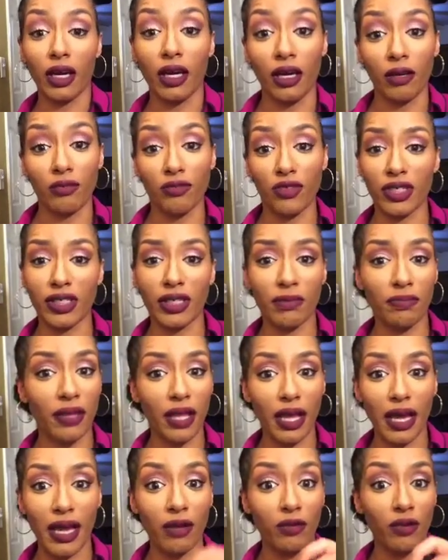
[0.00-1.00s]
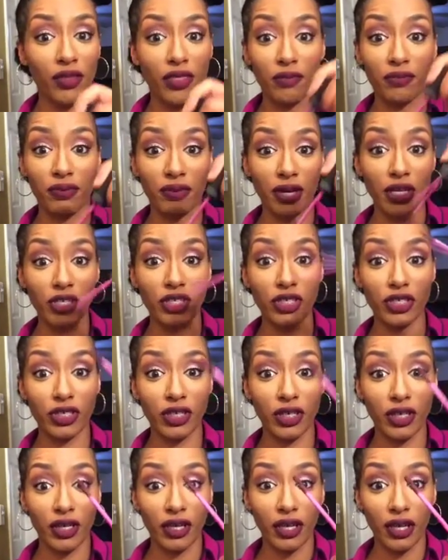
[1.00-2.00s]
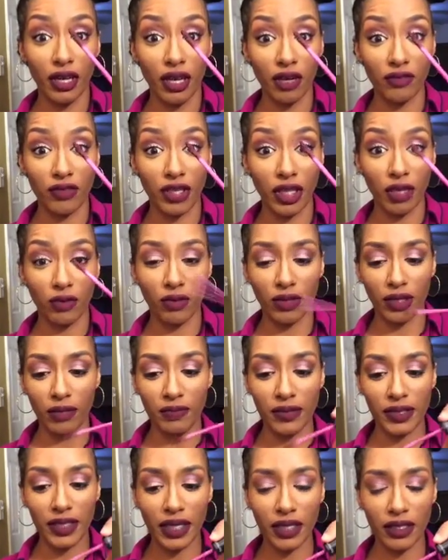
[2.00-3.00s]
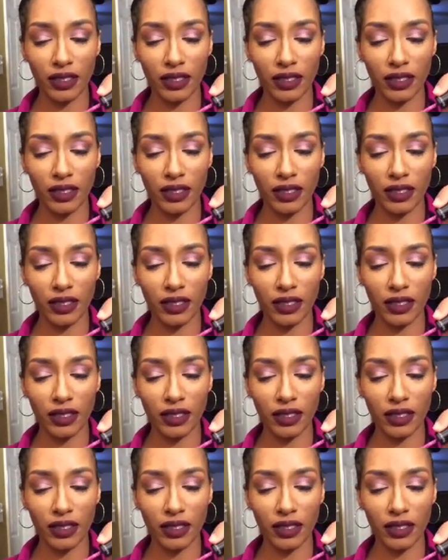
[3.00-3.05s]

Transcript: just apply with the brush of the liquid lipstick.